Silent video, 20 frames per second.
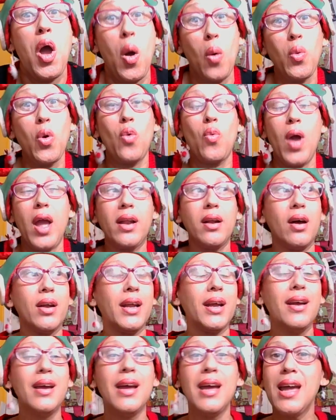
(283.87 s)
We'll wait on
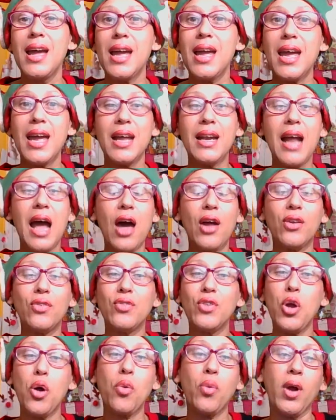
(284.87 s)
it and out of
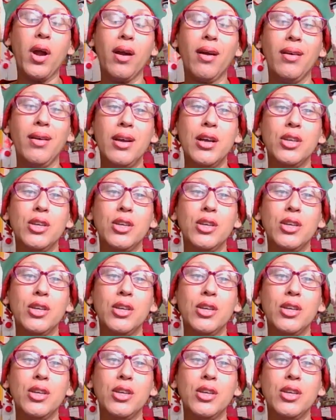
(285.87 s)
nowhere.